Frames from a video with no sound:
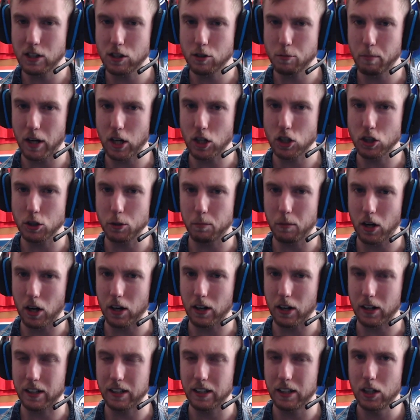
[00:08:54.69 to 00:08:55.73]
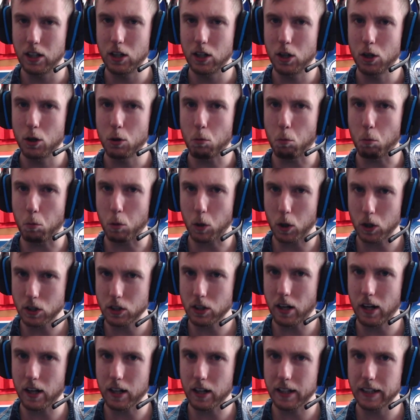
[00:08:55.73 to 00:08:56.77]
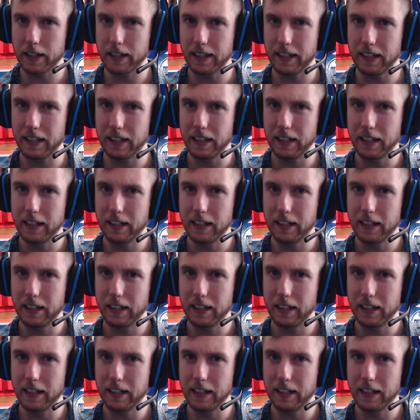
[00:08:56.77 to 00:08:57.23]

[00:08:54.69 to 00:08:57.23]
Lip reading: special mark. We're talking